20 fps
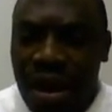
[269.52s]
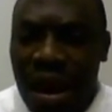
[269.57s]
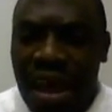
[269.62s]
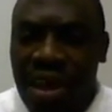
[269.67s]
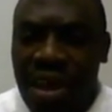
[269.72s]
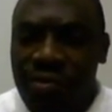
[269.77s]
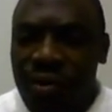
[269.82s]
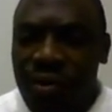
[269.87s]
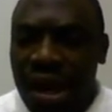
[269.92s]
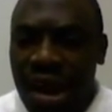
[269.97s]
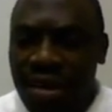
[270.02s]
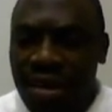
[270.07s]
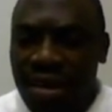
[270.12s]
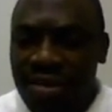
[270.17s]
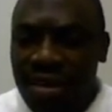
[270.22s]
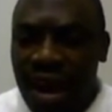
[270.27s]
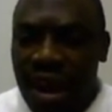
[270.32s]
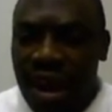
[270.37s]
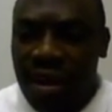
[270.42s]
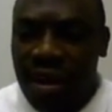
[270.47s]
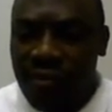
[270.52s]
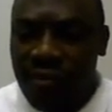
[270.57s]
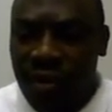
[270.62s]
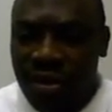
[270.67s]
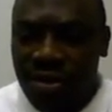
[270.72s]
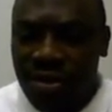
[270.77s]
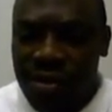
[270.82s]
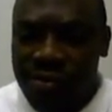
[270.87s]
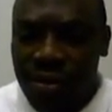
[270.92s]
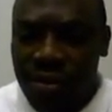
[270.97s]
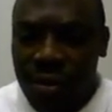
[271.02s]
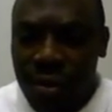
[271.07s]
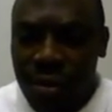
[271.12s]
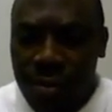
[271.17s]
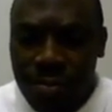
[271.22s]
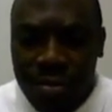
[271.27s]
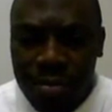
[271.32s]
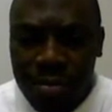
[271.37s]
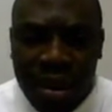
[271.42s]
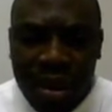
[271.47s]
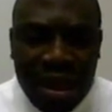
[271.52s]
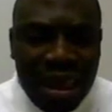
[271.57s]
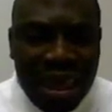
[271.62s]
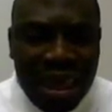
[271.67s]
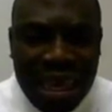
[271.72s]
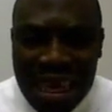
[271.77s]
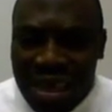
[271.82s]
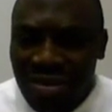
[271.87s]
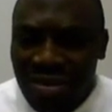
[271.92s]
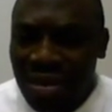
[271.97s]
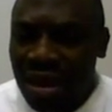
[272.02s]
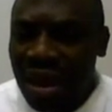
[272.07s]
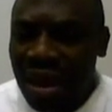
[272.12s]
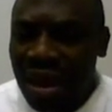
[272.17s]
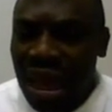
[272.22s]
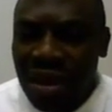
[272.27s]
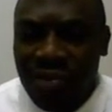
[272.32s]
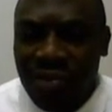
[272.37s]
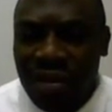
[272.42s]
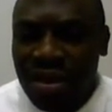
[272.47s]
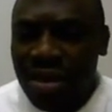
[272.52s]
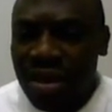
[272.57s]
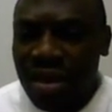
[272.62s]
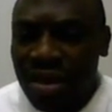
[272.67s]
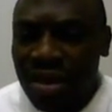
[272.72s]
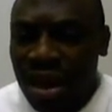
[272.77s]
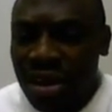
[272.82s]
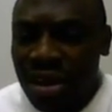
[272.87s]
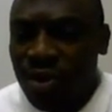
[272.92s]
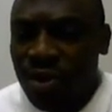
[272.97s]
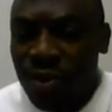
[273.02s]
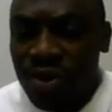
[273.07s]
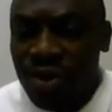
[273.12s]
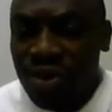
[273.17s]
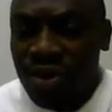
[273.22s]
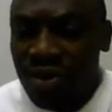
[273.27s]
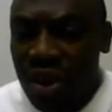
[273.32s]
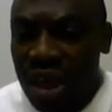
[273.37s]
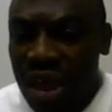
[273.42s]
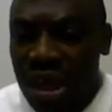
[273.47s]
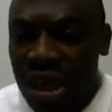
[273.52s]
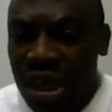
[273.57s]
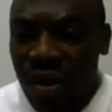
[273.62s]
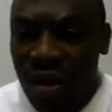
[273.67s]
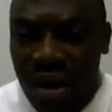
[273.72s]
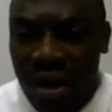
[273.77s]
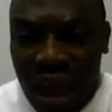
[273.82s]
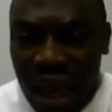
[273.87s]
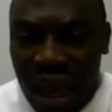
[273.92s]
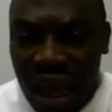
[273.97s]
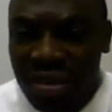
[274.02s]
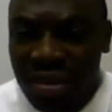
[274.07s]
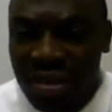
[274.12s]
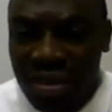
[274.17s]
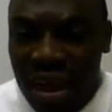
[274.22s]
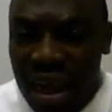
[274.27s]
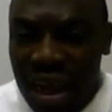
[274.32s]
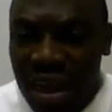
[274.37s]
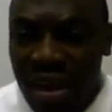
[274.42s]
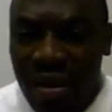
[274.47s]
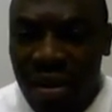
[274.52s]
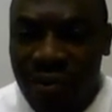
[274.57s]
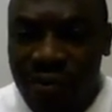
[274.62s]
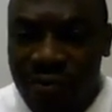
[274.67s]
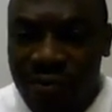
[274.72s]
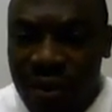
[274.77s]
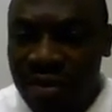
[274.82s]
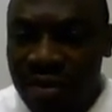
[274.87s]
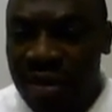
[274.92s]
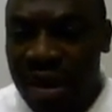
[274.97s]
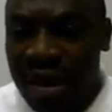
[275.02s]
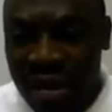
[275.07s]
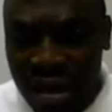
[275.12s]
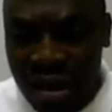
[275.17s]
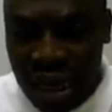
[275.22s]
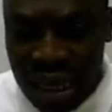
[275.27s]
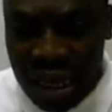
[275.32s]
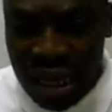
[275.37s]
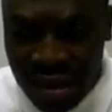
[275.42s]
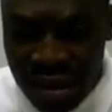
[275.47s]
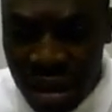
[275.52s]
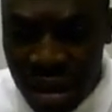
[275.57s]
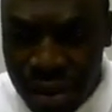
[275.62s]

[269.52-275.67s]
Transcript: Now, if you understand, first of all, each and everything that you see on earth started first in